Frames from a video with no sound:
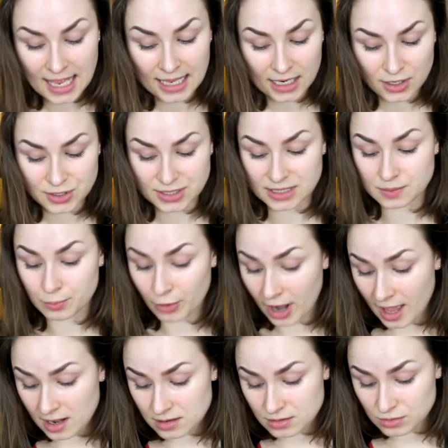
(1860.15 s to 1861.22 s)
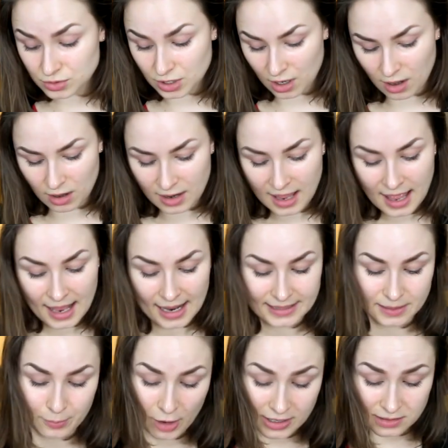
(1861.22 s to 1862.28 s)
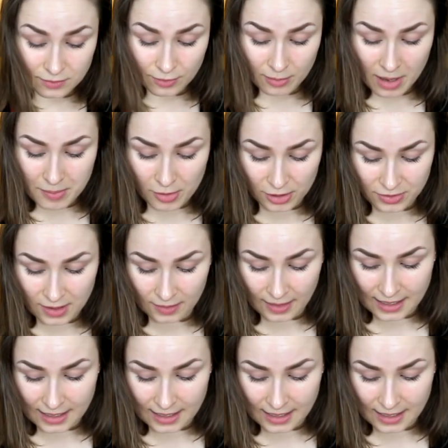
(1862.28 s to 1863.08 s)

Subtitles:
here's this brand new dog as a present for my birthday